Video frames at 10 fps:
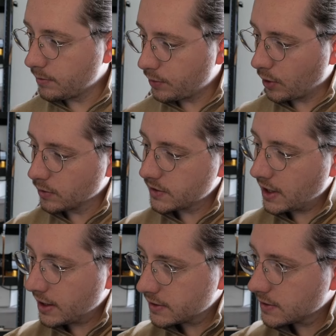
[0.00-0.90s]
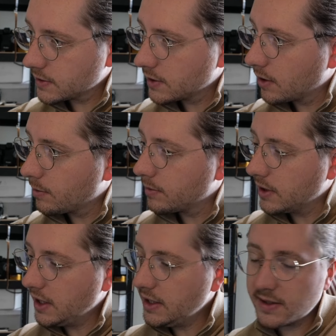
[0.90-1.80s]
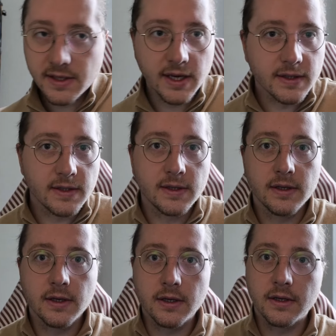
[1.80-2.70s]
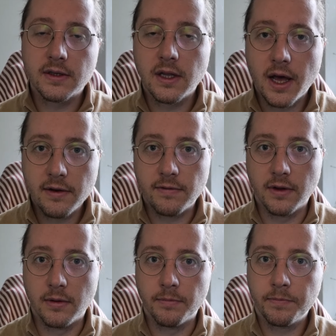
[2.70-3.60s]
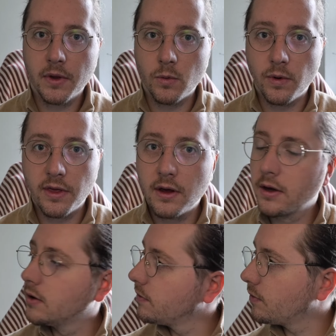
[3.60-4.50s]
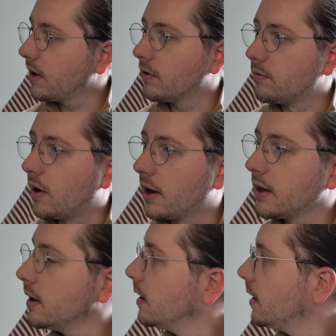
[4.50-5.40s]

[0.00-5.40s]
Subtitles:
processed some E6 slide film with a good friend of mine,